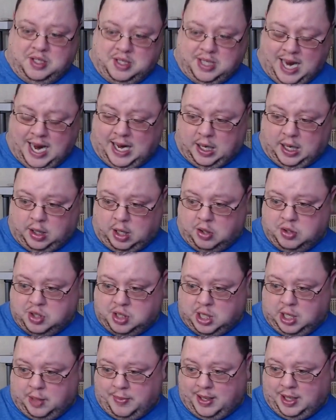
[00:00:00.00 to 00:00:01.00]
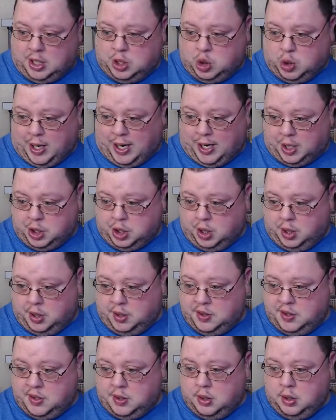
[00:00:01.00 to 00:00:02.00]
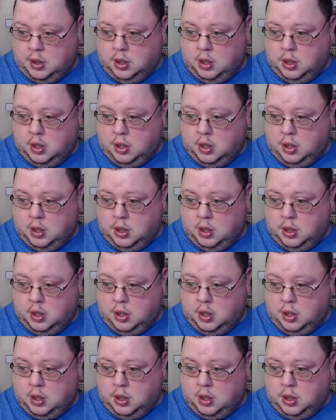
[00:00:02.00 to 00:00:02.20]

Take those coming attractions